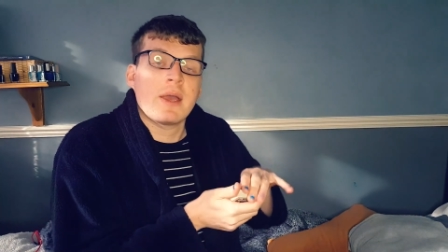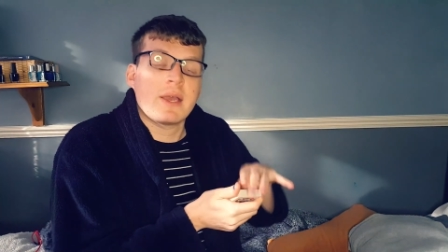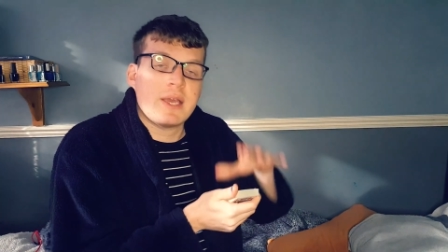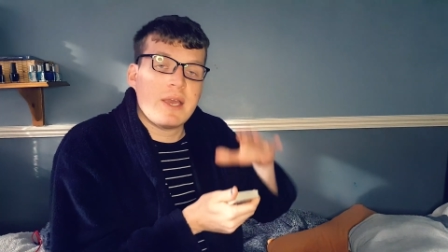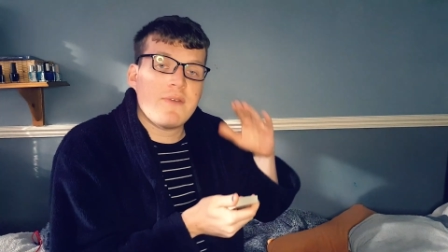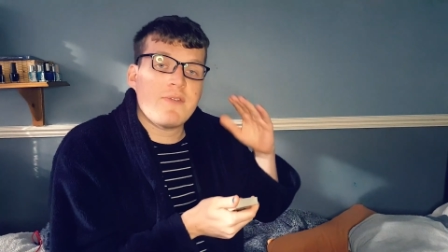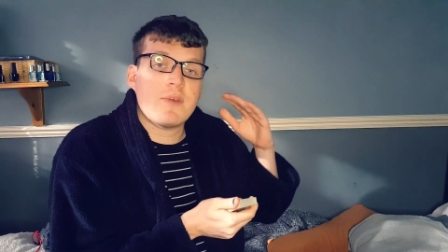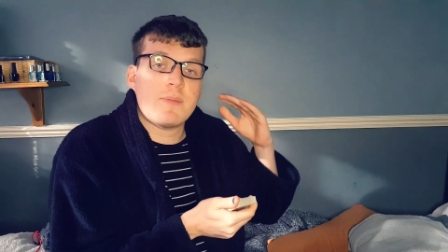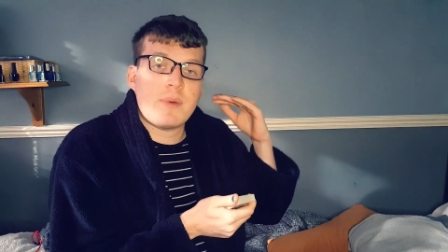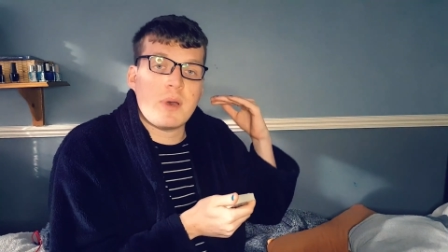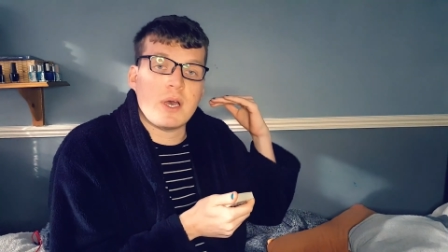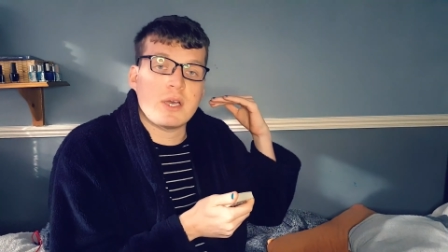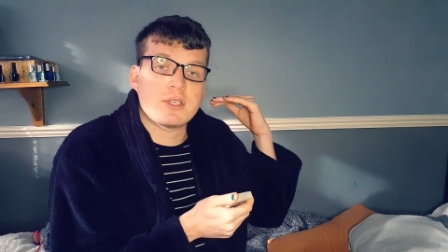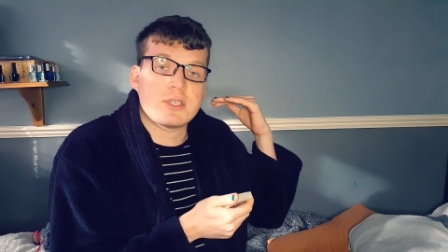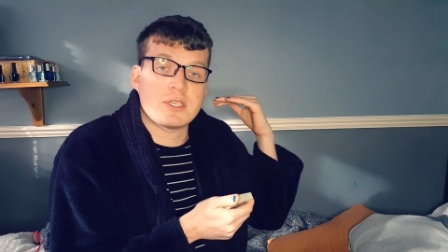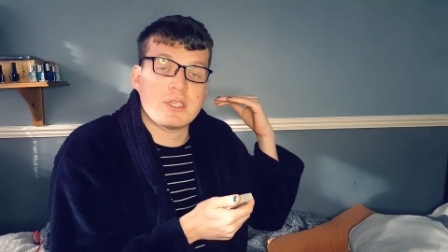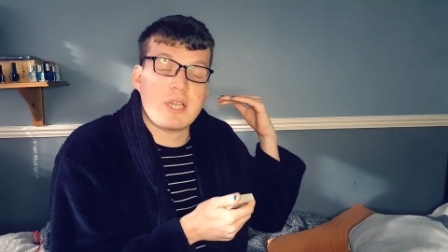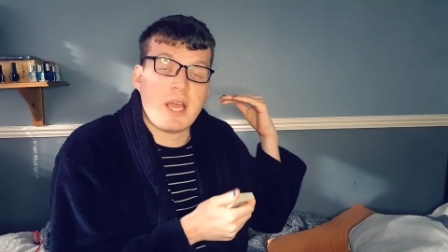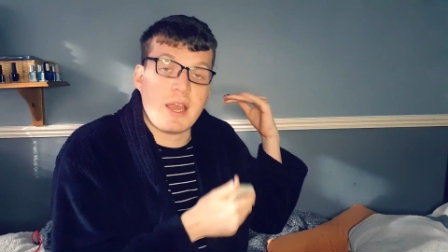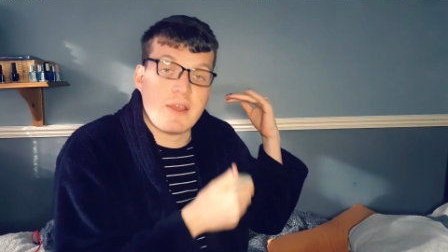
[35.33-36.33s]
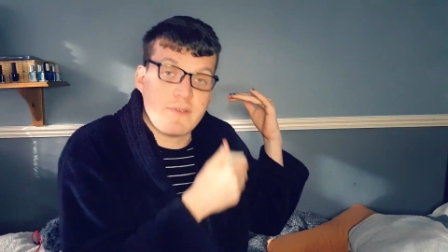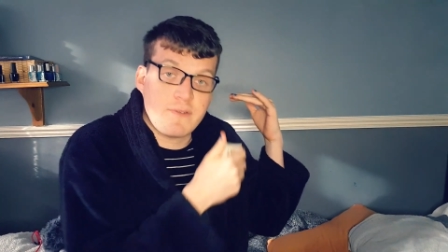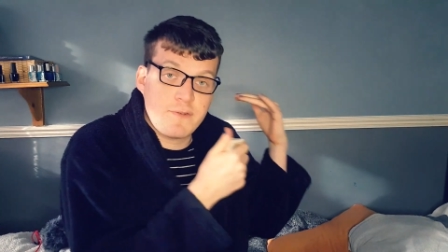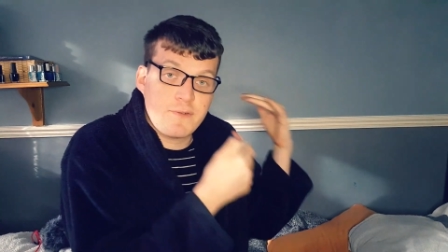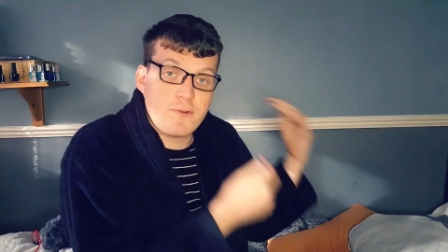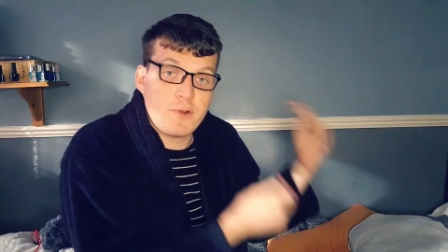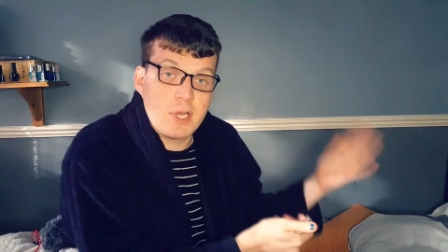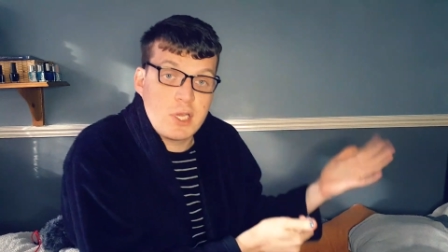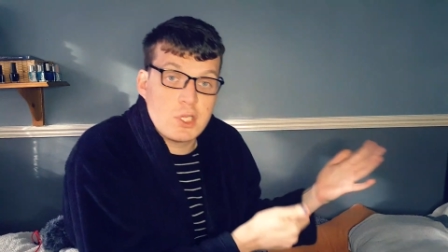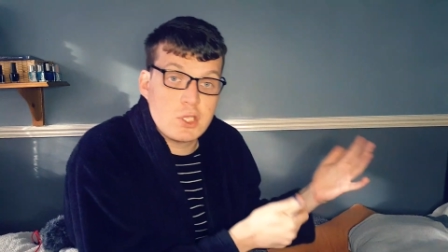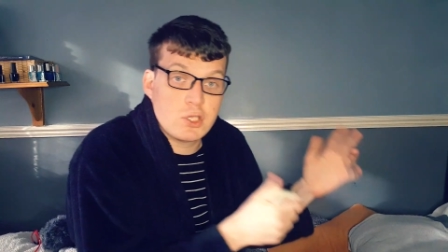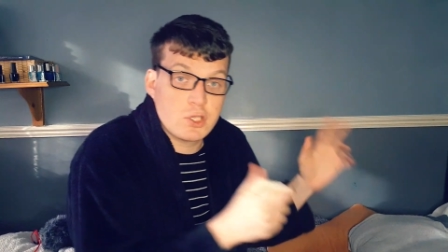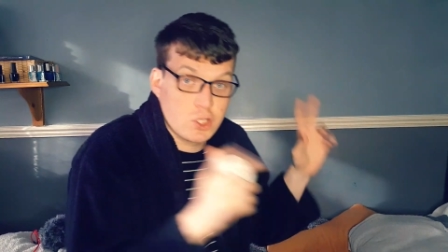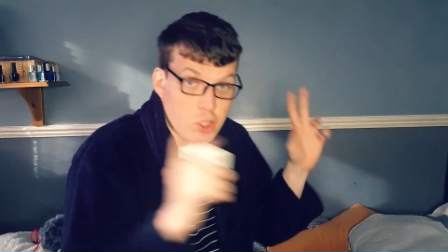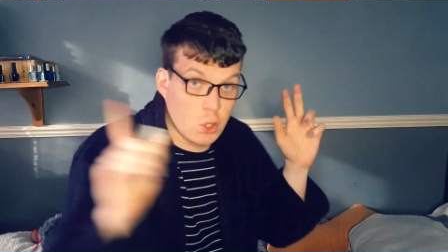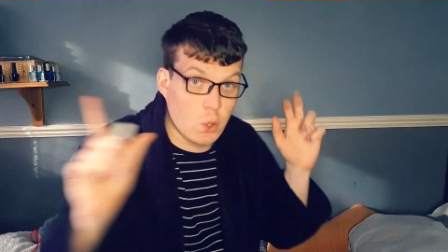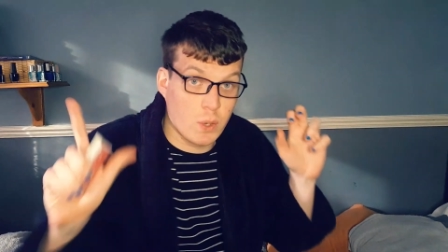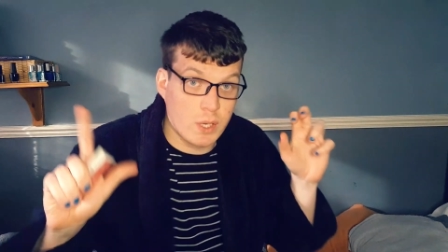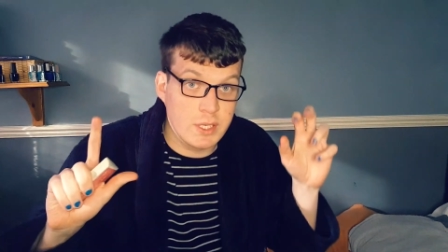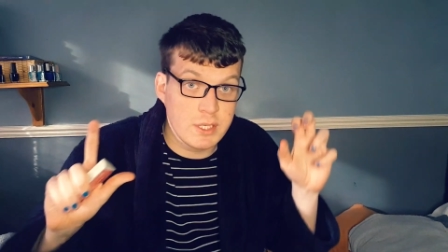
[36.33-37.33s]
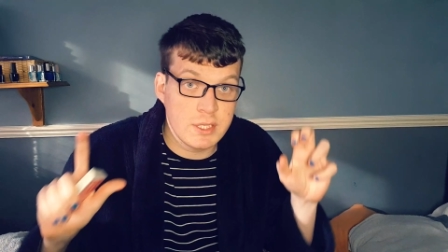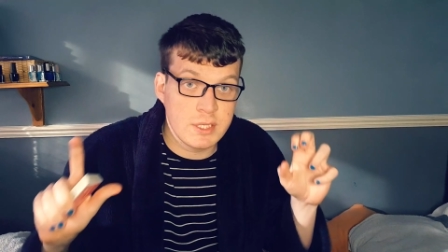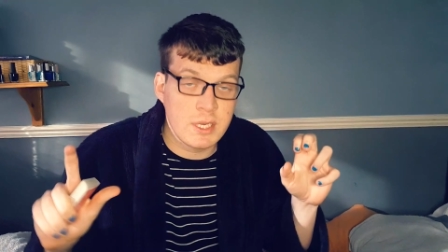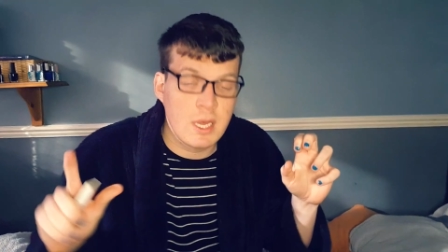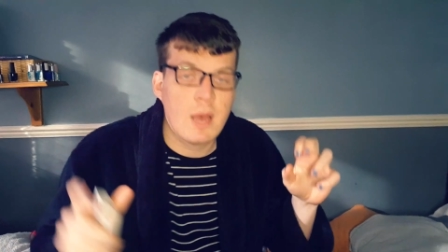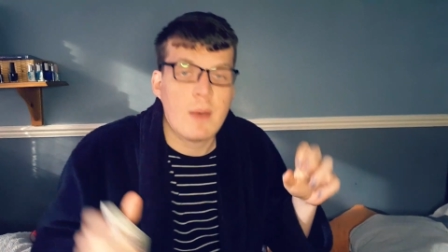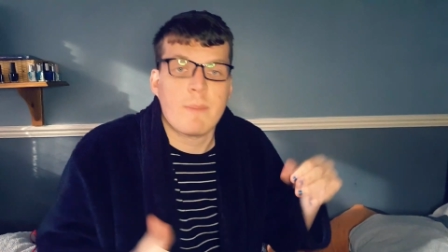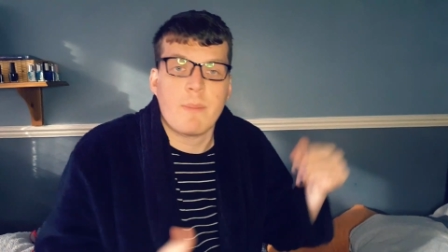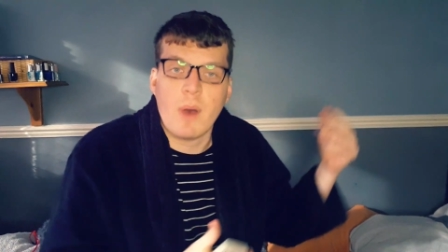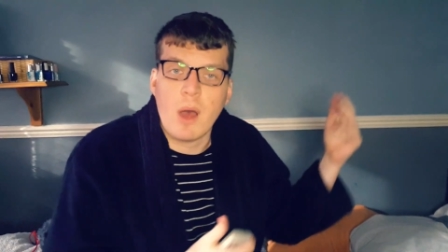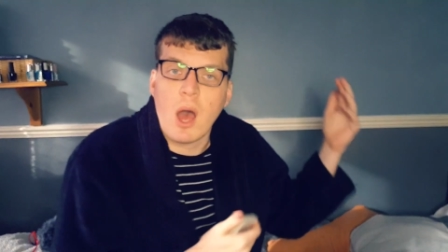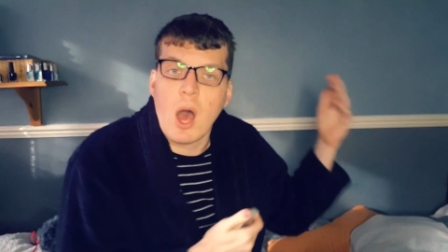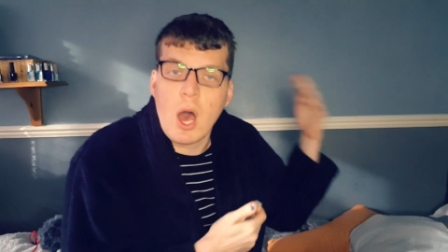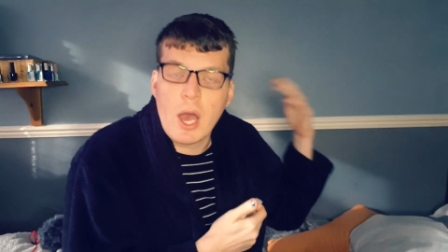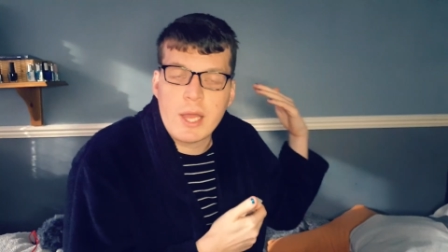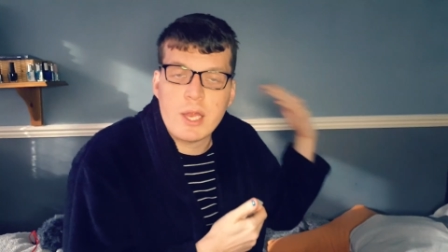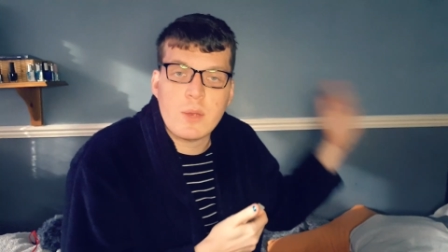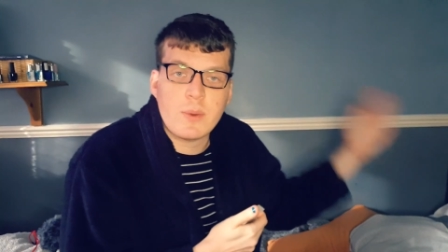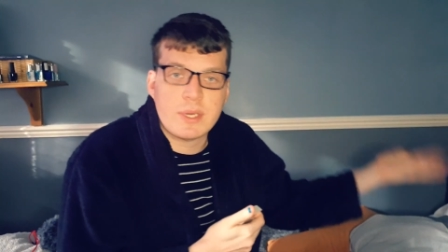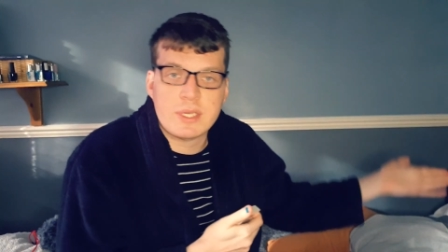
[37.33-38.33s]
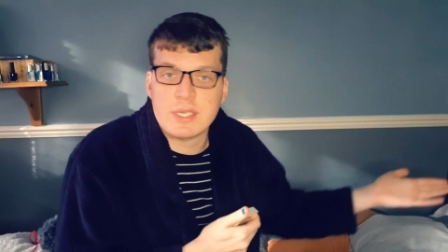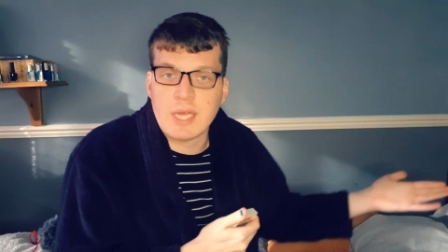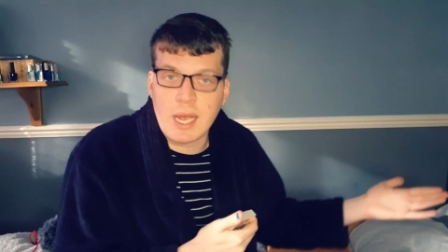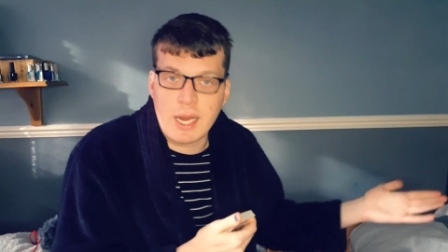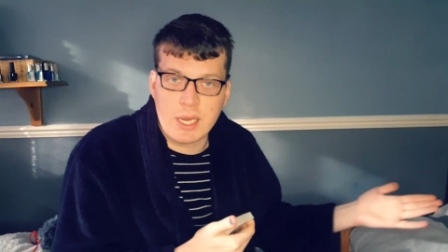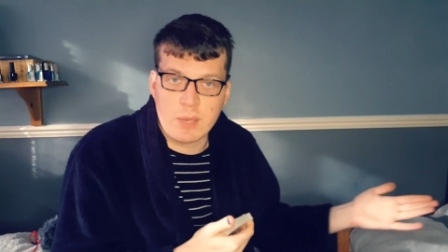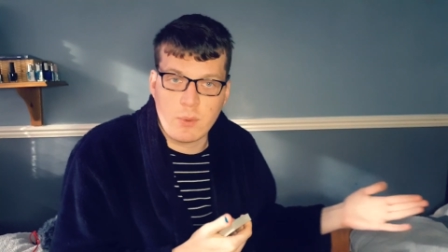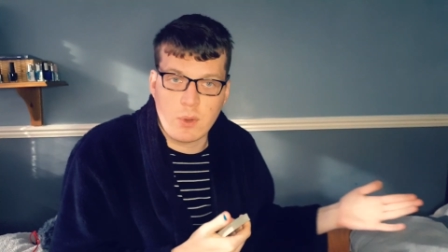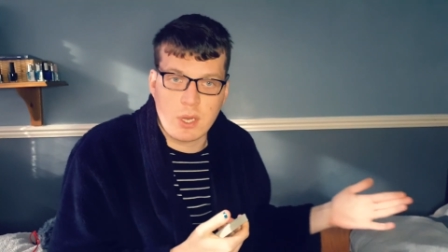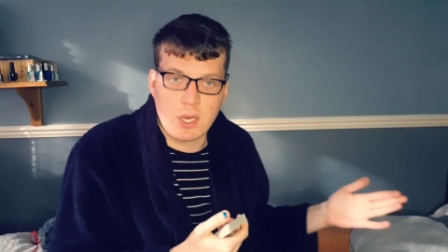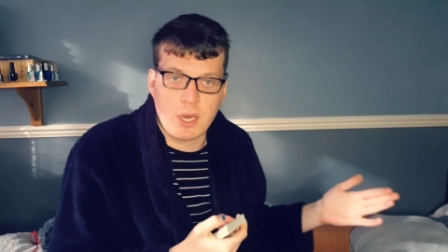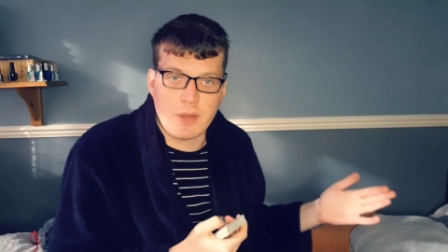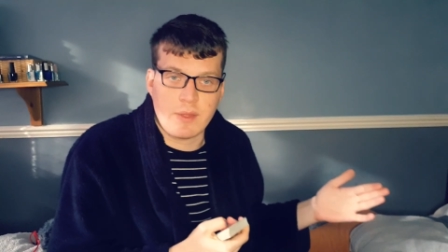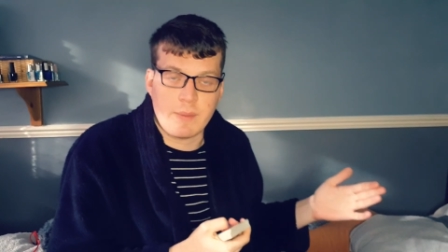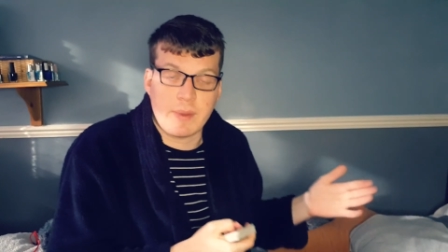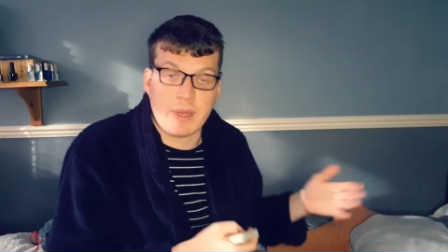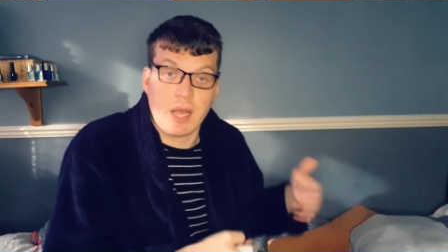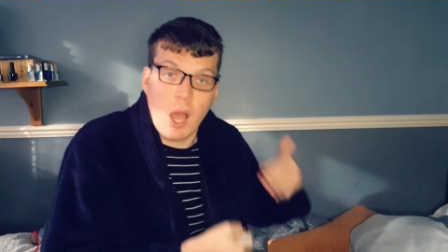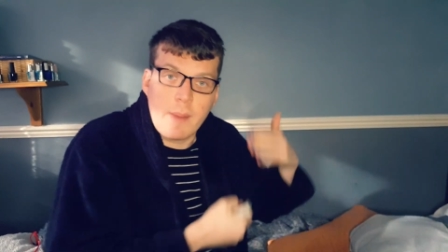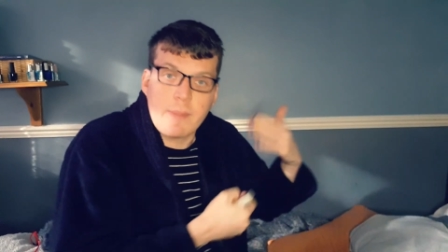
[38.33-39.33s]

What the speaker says: give the person a free choice, but I know exactly what card they're picking.